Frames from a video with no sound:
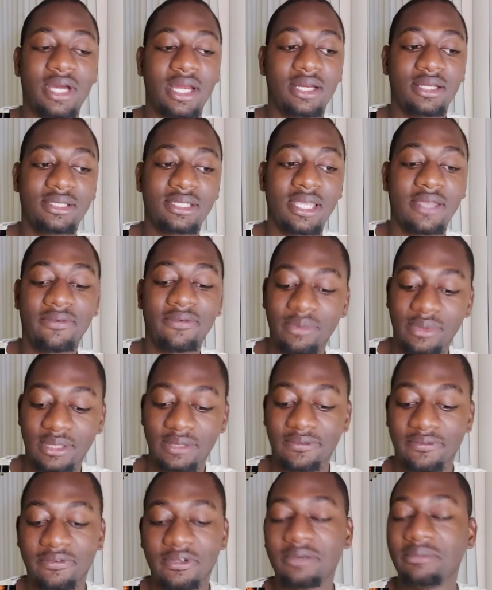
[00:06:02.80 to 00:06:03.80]
tried to save it with
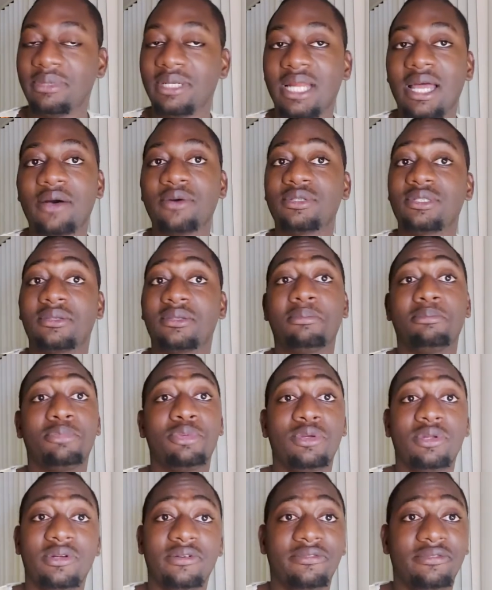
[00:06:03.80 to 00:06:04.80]
his foot, but that was a
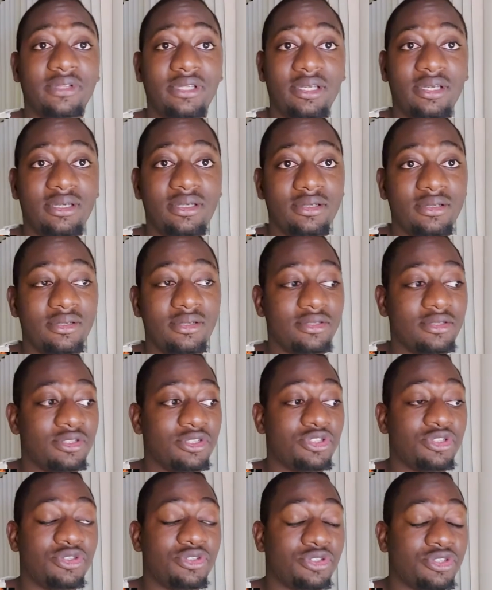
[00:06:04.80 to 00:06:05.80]
beautifully
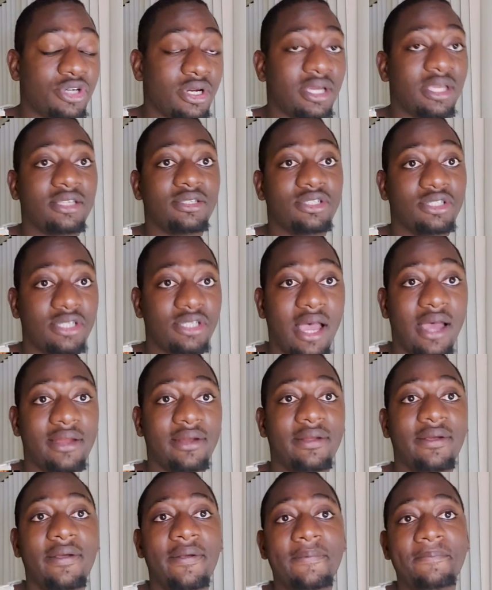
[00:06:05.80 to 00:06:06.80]
struck-in
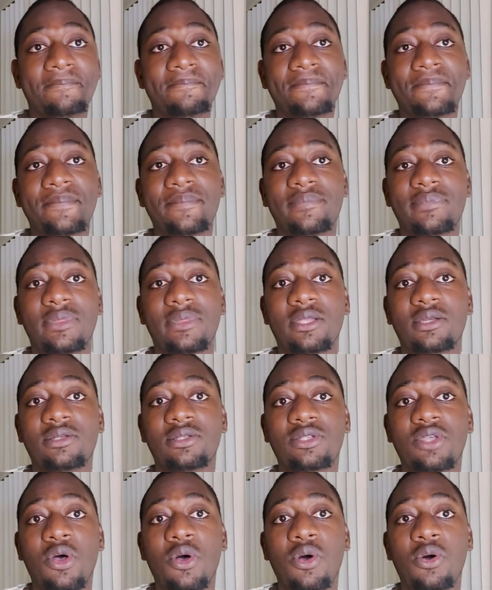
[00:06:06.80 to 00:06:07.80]
shot.
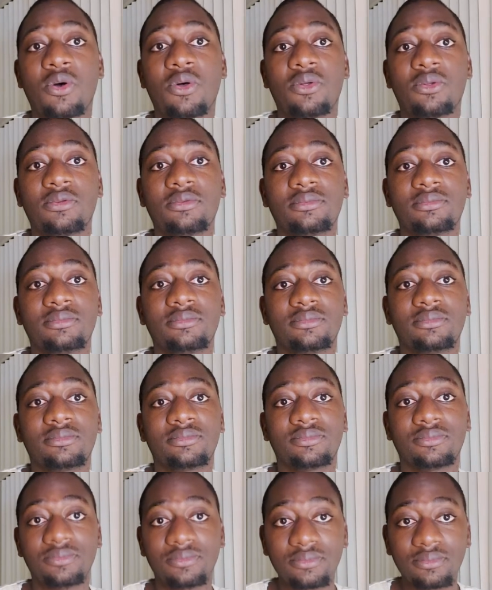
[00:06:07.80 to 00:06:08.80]
So,
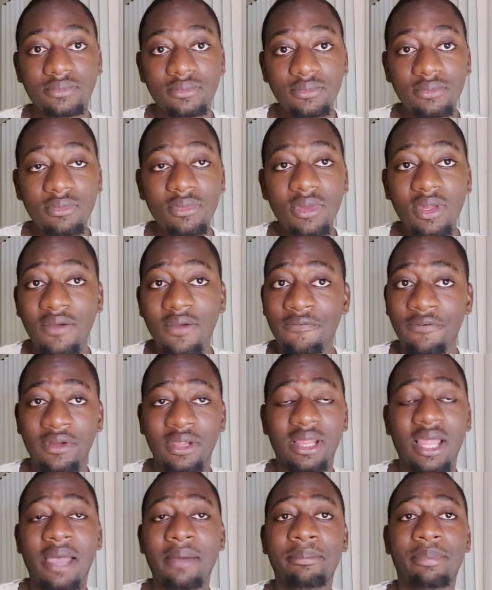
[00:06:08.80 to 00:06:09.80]

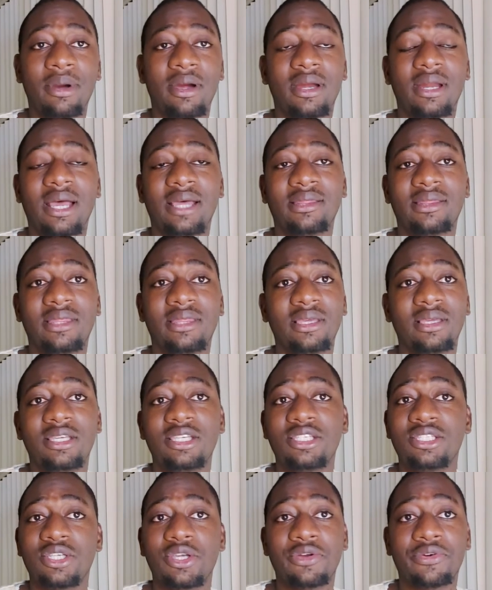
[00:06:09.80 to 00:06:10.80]
for Lampard, I
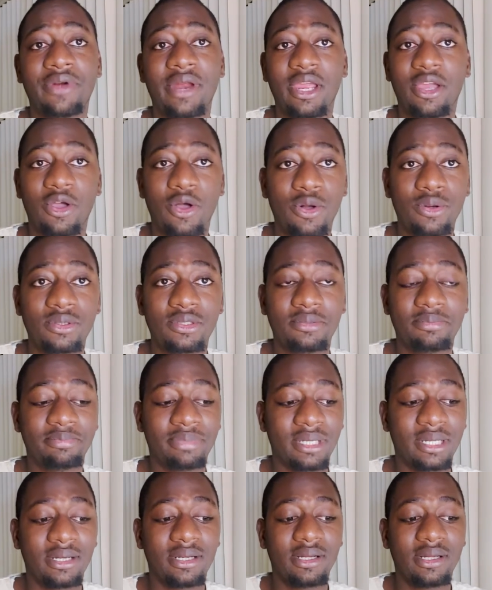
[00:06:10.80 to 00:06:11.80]
think he's a great coach,
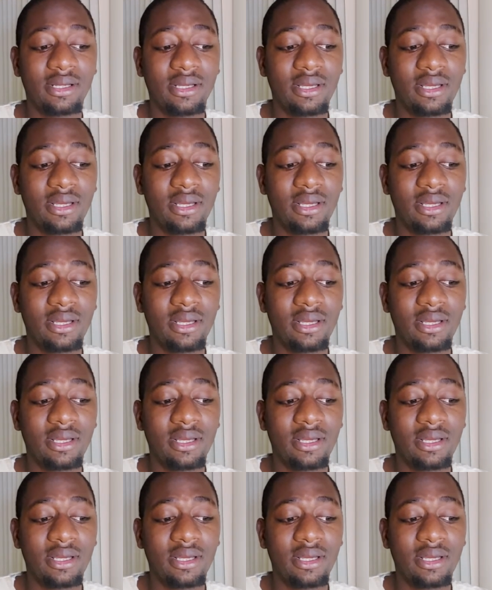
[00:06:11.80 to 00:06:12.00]
but